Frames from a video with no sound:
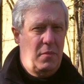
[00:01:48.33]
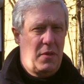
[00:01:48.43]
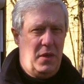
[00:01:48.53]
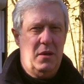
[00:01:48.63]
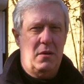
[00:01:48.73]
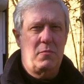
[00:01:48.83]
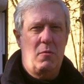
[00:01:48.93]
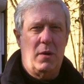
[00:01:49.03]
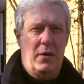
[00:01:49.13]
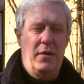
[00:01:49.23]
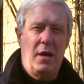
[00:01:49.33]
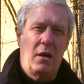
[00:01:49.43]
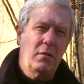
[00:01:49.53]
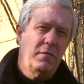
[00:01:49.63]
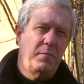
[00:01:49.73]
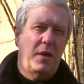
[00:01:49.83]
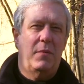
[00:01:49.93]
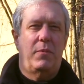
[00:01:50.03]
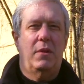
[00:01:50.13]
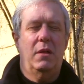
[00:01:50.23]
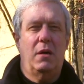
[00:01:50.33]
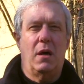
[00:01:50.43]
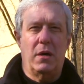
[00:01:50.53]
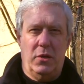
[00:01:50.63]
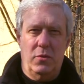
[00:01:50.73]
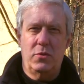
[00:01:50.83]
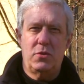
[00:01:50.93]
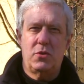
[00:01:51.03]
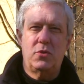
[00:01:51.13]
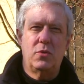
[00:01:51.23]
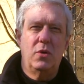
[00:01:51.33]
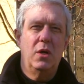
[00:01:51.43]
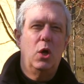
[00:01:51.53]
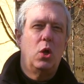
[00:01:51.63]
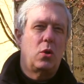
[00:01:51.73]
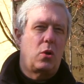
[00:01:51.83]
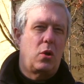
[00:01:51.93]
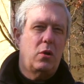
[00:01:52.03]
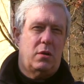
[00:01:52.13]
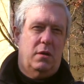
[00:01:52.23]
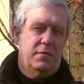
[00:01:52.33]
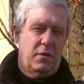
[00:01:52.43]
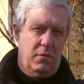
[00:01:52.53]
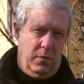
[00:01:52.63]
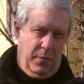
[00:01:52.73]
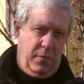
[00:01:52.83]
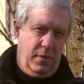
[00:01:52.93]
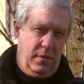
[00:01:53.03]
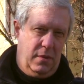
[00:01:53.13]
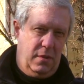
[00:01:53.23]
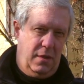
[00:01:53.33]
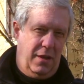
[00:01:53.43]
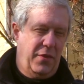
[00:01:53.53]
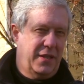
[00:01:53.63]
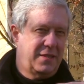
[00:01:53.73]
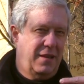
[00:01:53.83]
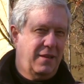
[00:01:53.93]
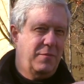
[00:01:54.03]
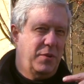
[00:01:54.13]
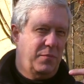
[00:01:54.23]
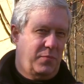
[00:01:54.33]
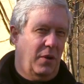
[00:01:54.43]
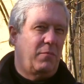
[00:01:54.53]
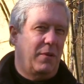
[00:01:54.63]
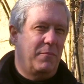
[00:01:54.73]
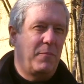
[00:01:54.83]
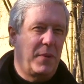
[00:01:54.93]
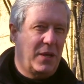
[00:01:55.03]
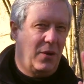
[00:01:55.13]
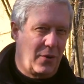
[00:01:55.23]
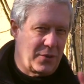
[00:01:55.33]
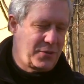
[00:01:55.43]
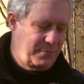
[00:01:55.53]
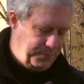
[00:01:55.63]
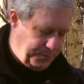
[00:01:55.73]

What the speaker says: thing number one, a lot of people are used to look after the whip, and that's a little bit of a problem, because